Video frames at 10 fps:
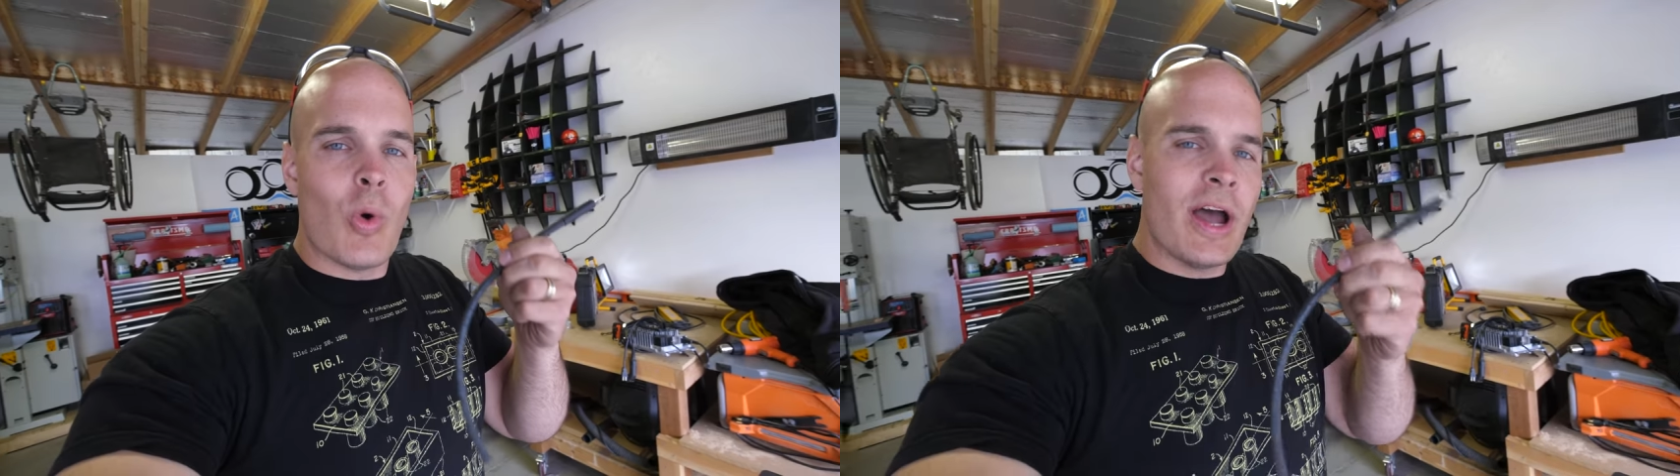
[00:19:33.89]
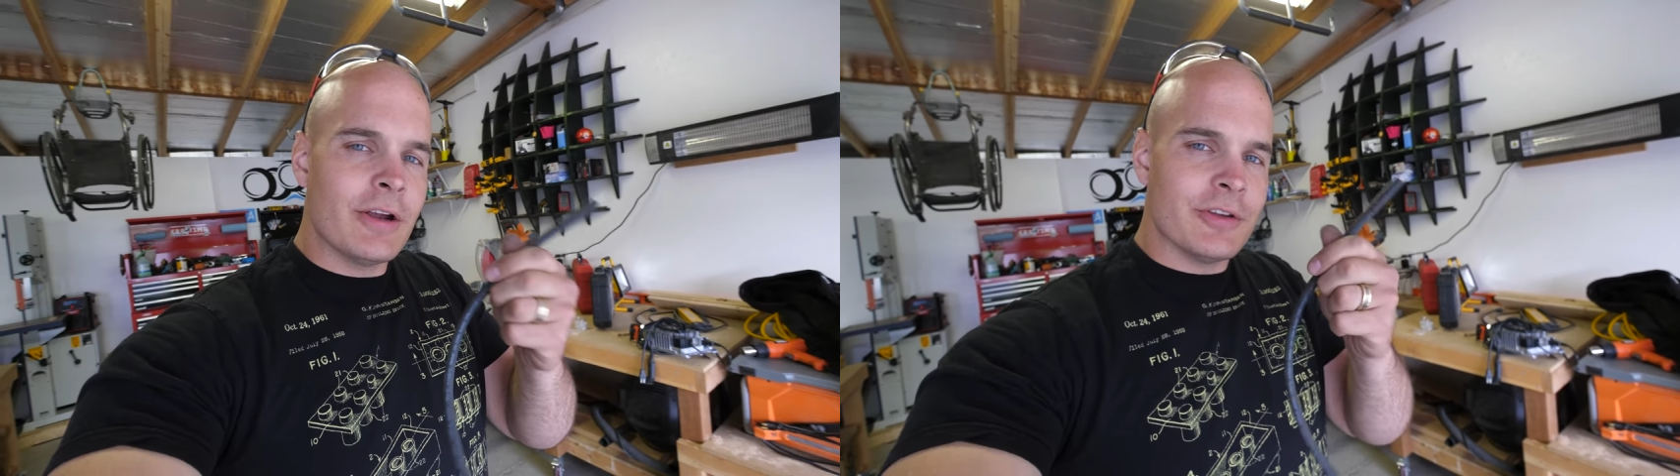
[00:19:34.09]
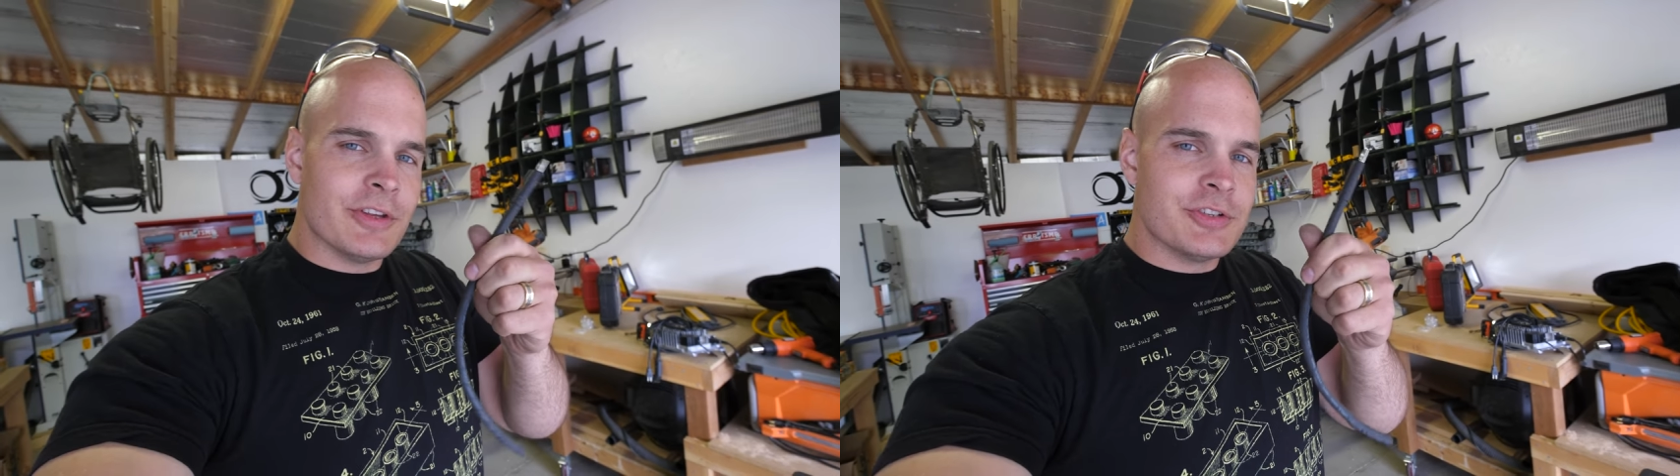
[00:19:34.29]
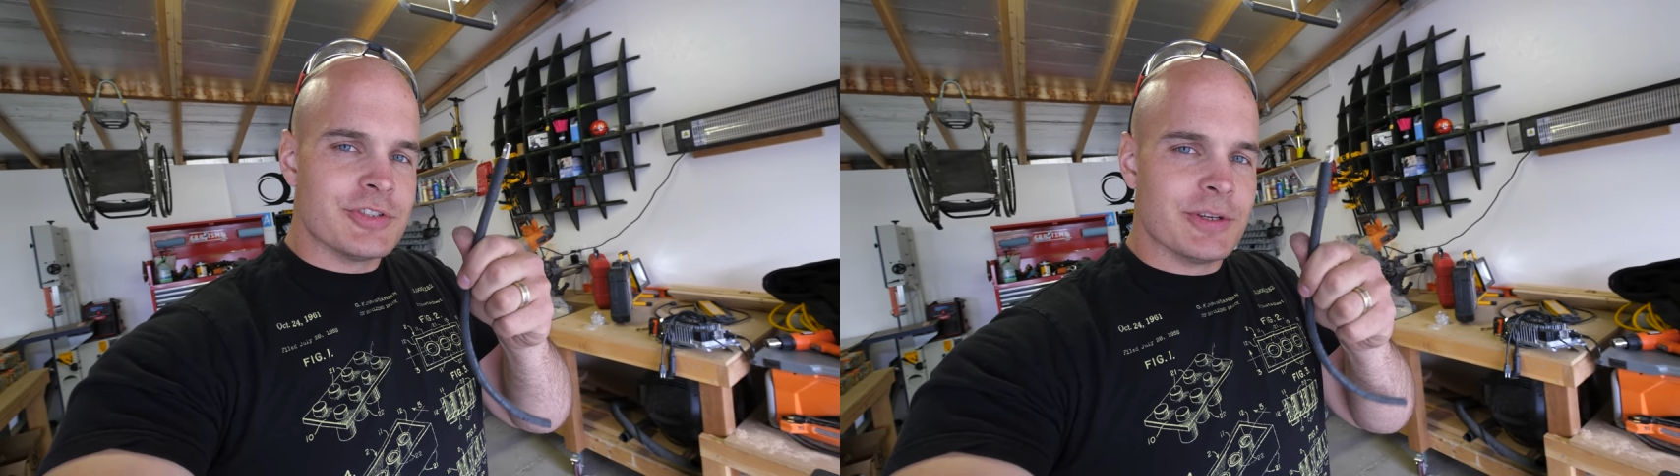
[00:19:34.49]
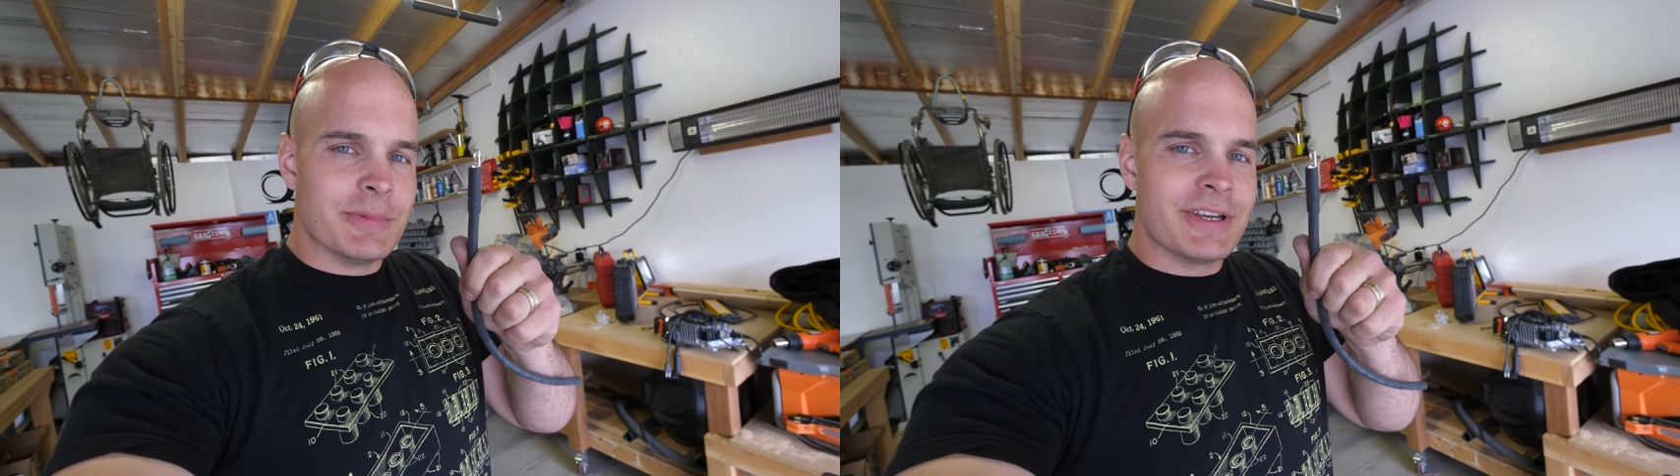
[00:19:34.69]
Wire is
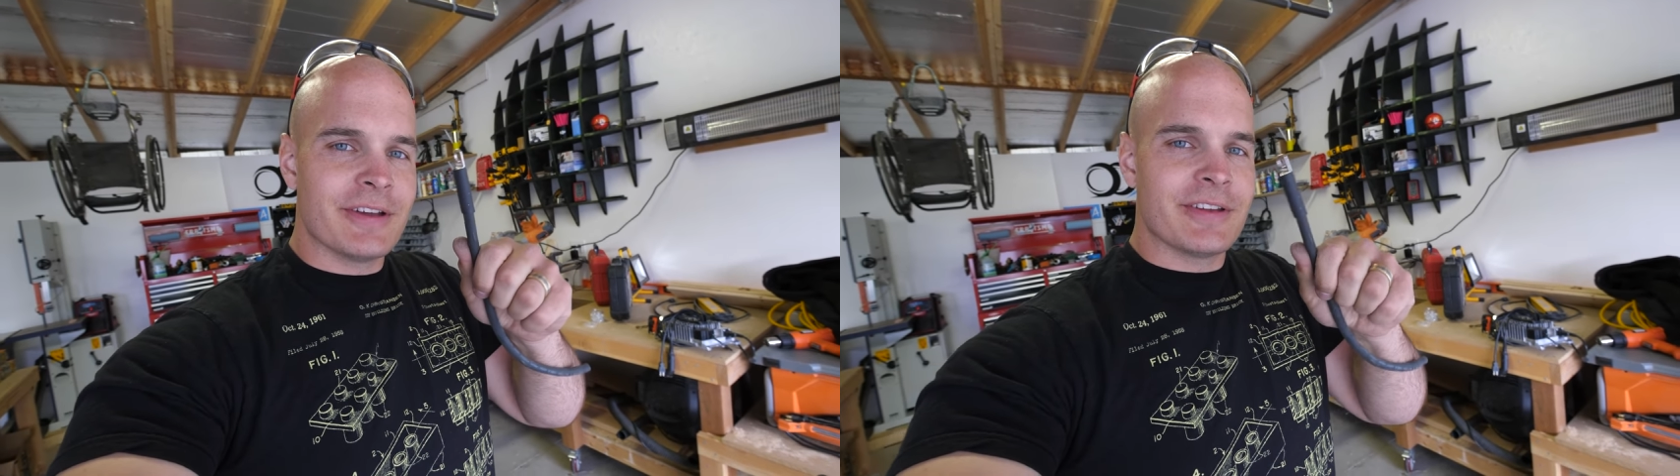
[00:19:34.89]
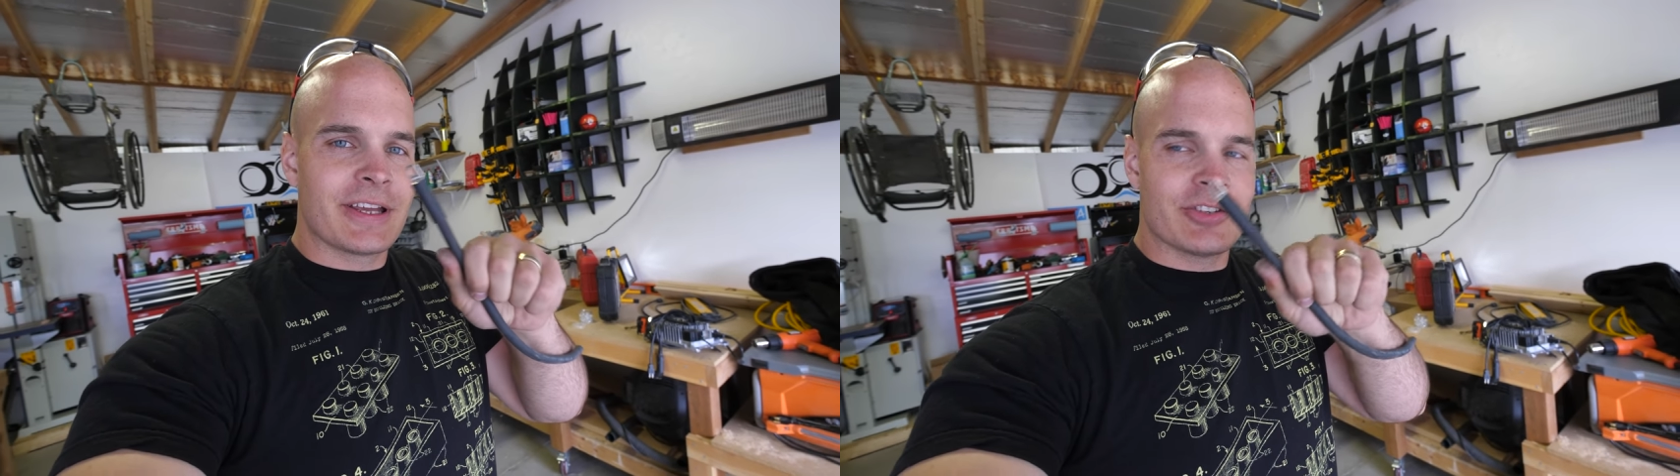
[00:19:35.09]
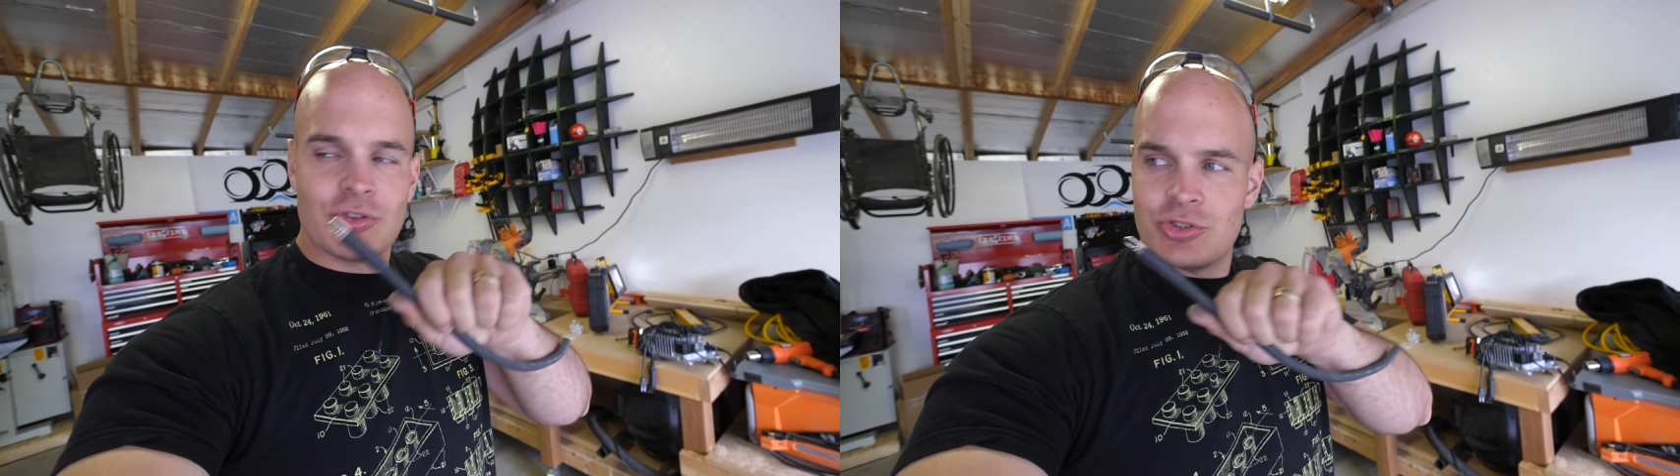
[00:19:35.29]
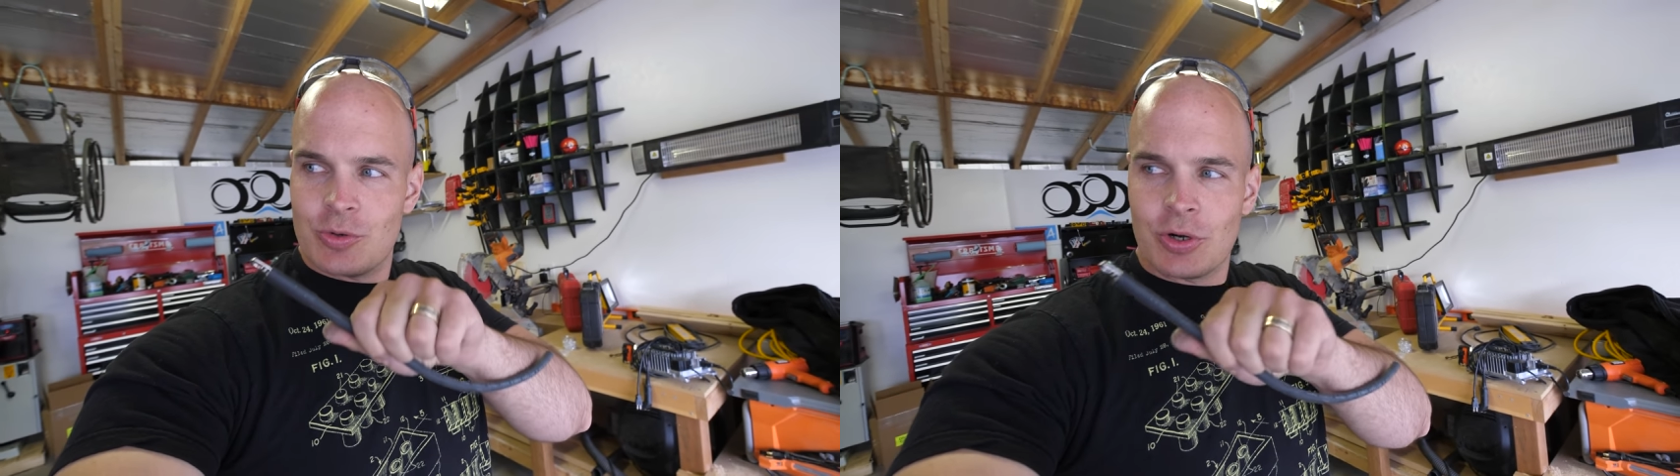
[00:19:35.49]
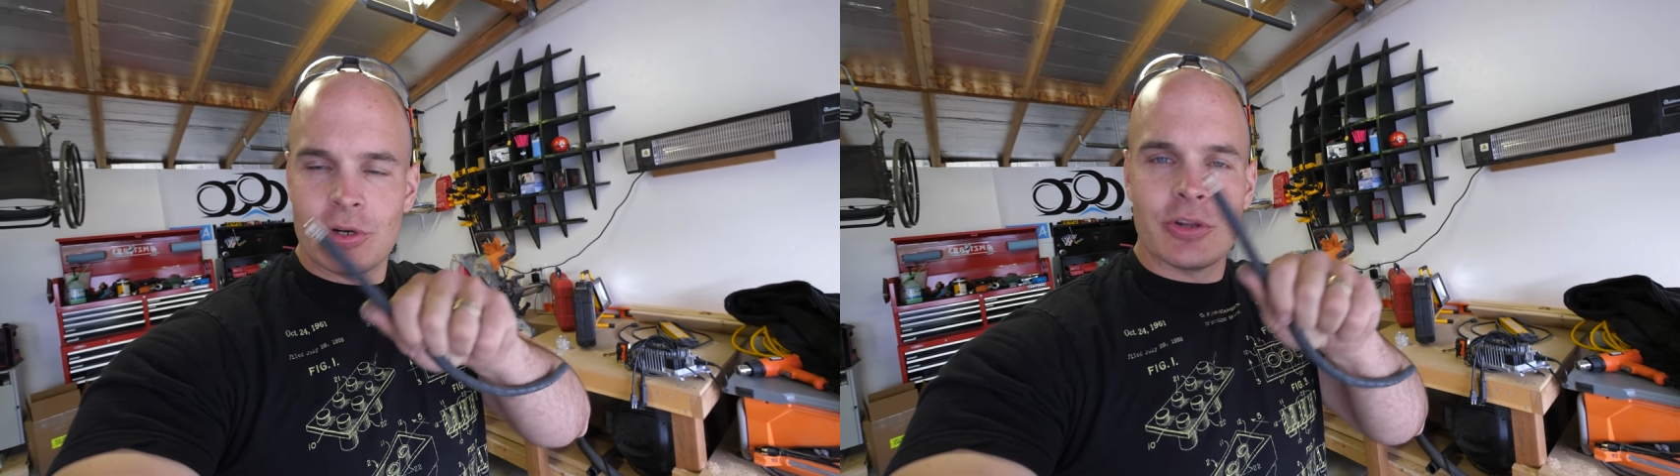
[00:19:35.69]
interesting because, like I showed
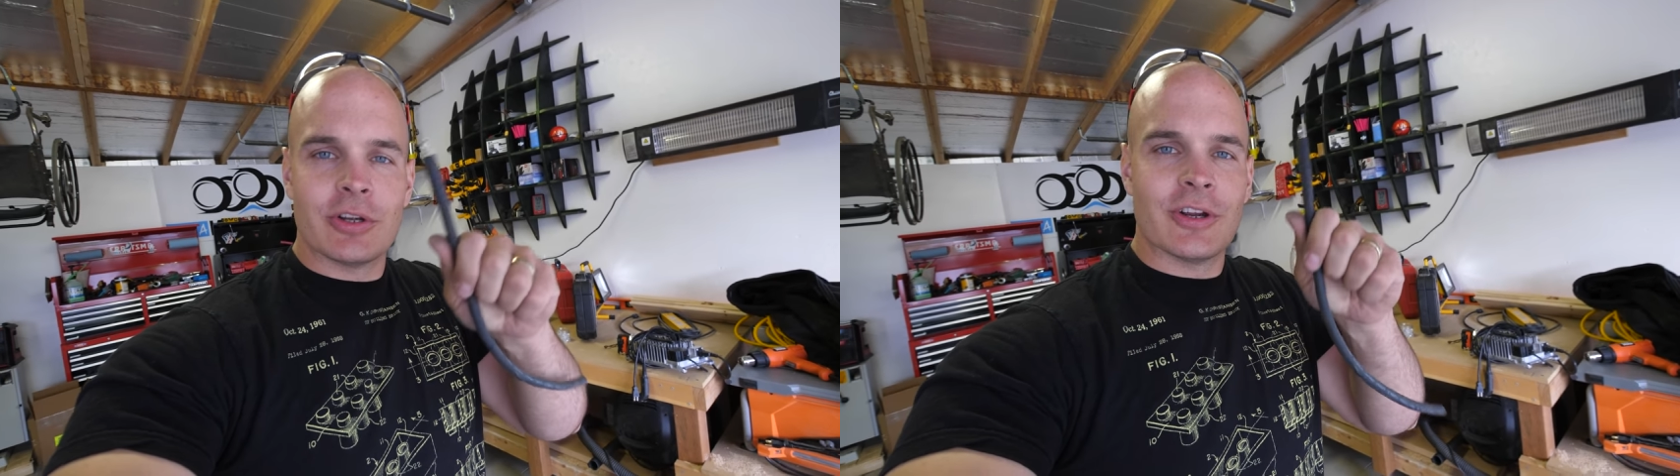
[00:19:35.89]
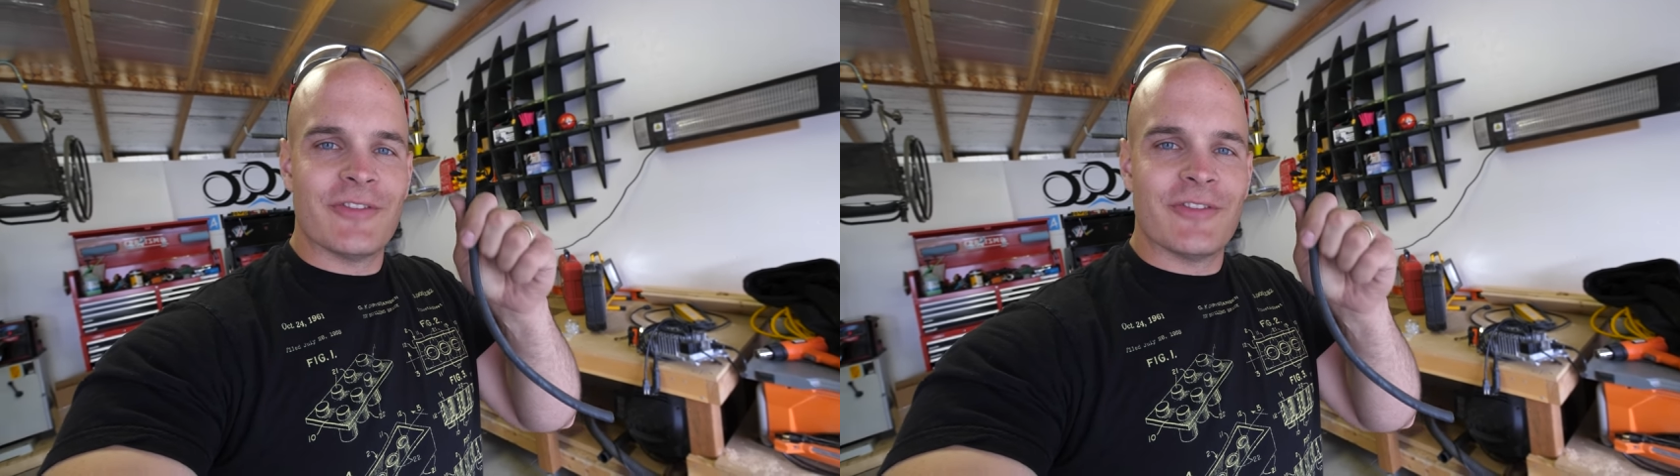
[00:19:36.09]
you earlier,